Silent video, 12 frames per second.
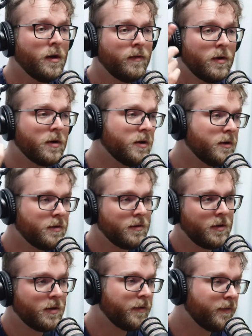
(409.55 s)

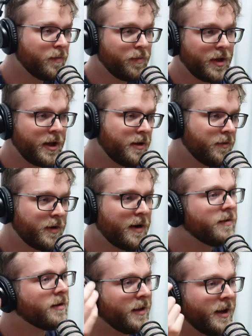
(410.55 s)
fucking, you know, from planet
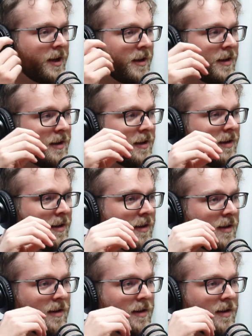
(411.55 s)
whatever. Like, well, that's what movies